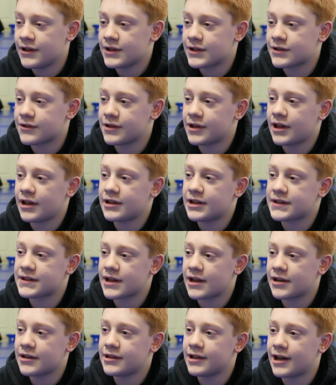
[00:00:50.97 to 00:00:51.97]
So then I
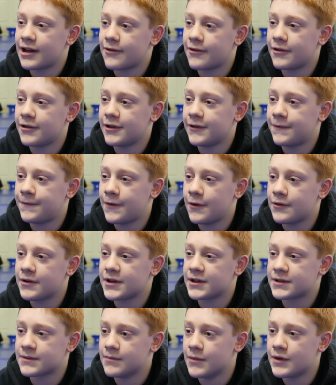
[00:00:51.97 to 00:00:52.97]
decided that I wanted to
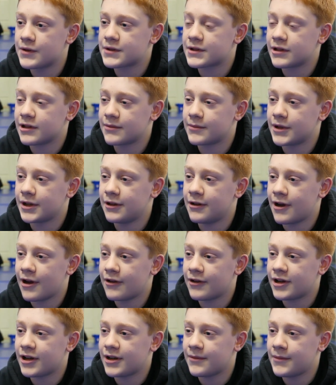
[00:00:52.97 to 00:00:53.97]
focus mostly on my
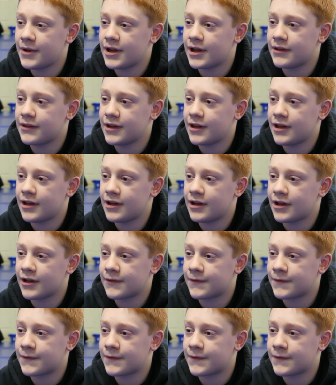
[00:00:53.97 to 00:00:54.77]
ground game, and then I